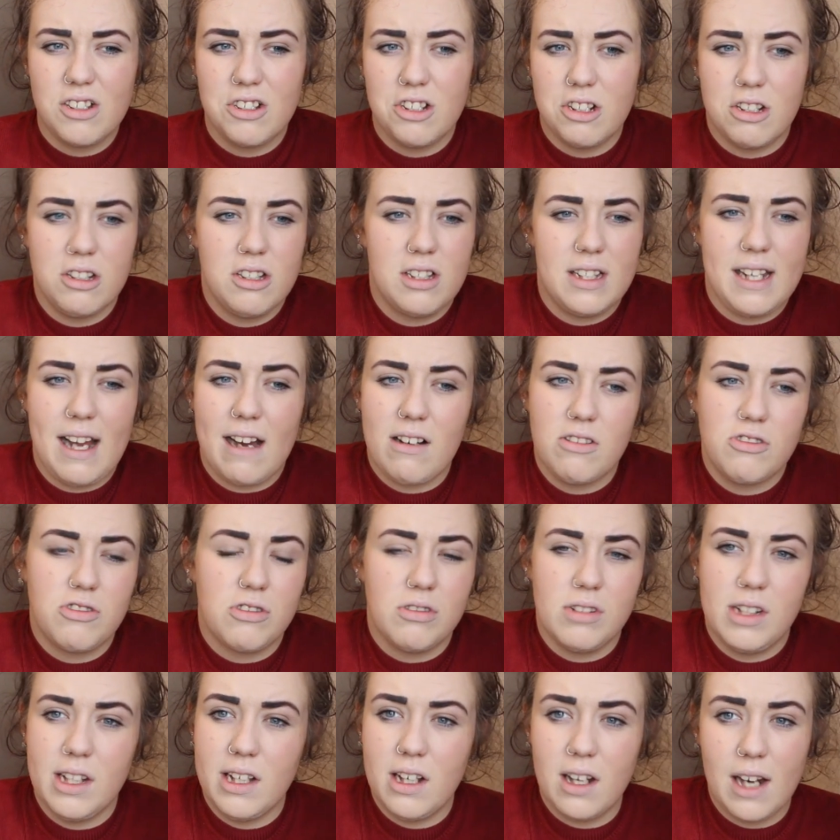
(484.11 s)
just
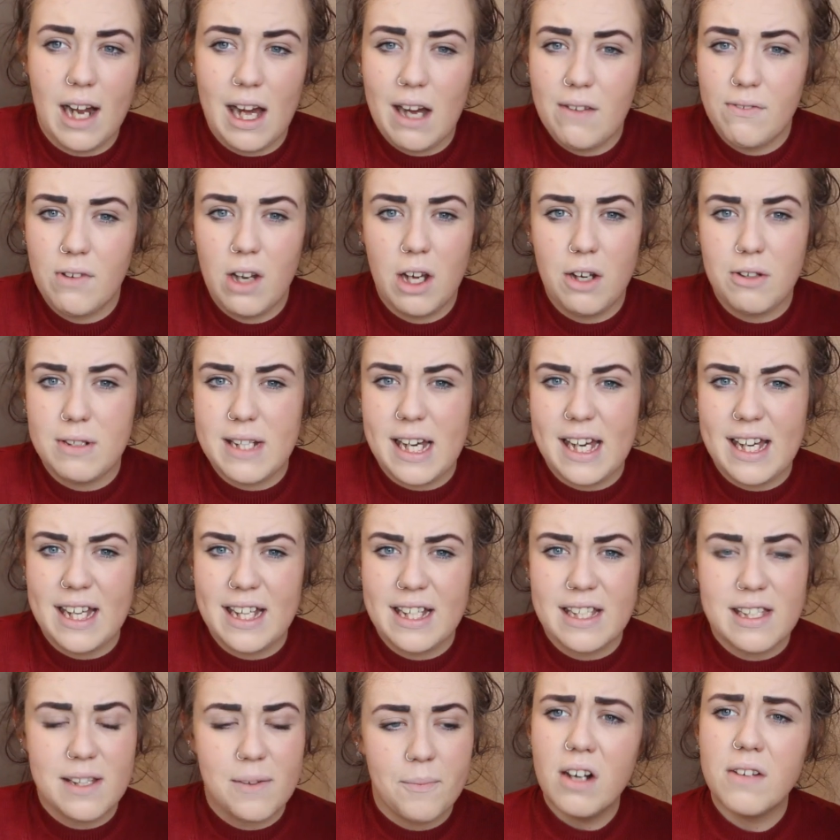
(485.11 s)
natural that you're going to have low days.